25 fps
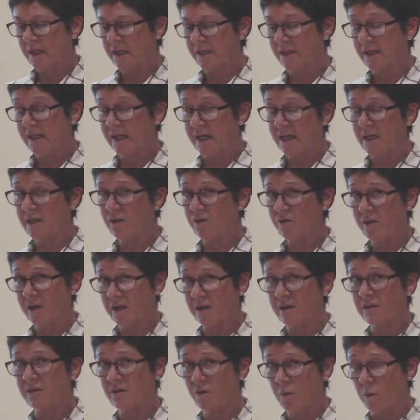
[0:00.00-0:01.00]
and again
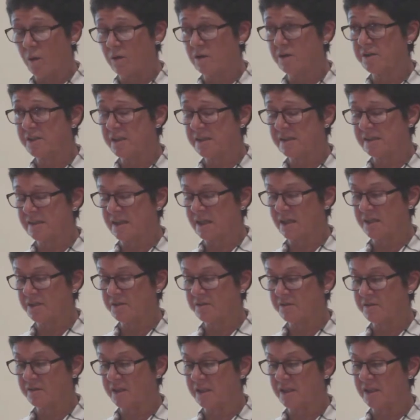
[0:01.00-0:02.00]
looking at the quality side
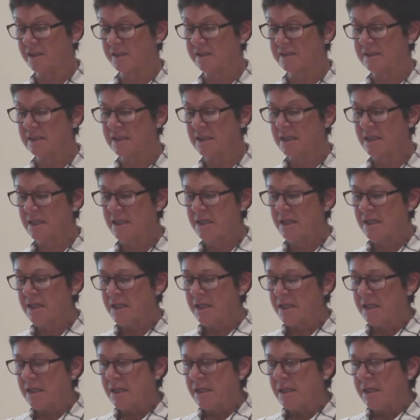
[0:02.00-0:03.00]
of things.
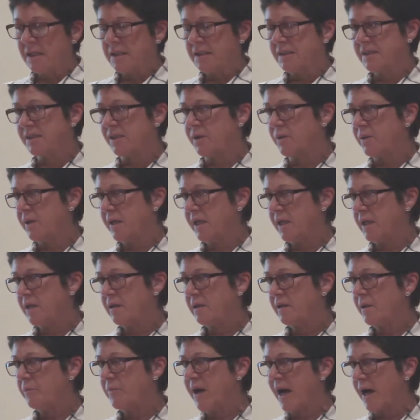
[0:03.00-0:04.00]
So
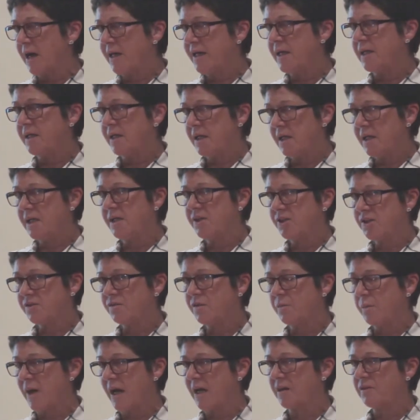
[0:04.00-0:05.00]
in each
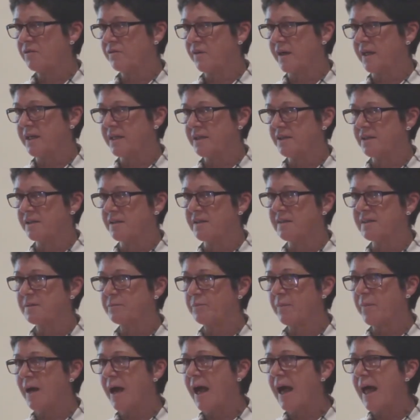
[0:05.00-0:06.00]
of the
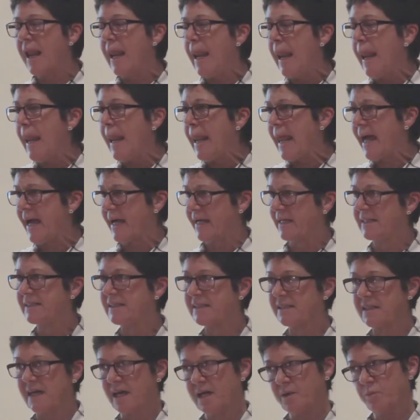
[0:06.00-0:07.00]
Pathfinders,
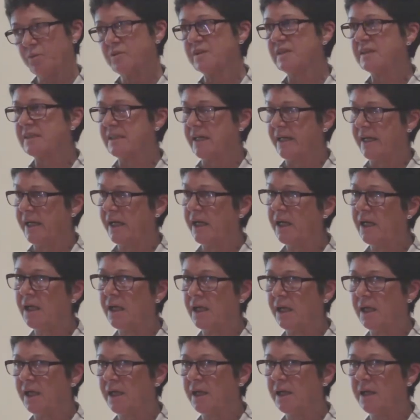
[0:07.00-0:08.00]
less, I would say,
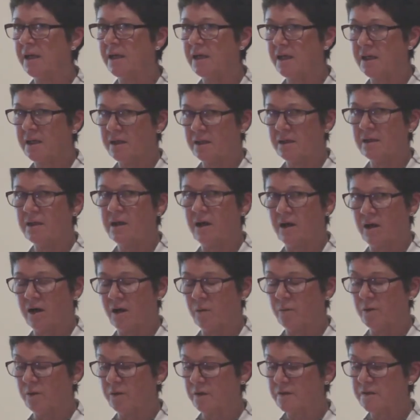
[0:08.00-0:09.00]
here in
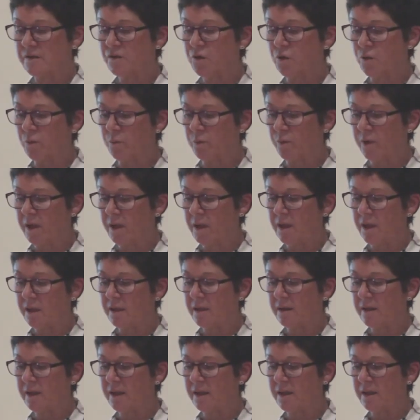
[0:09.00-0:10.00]
ArtWorks Cymru
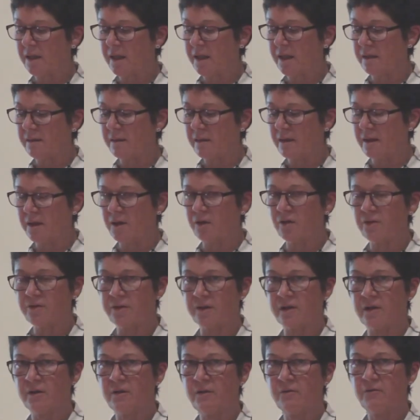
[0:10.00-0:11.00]
than in the
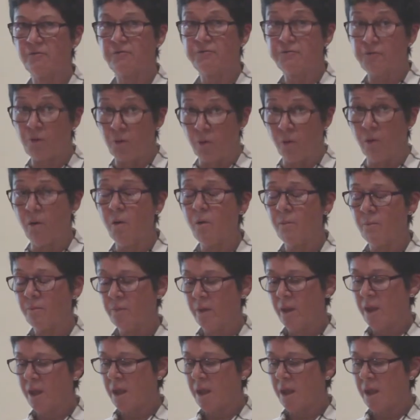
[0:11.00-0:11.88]
other four,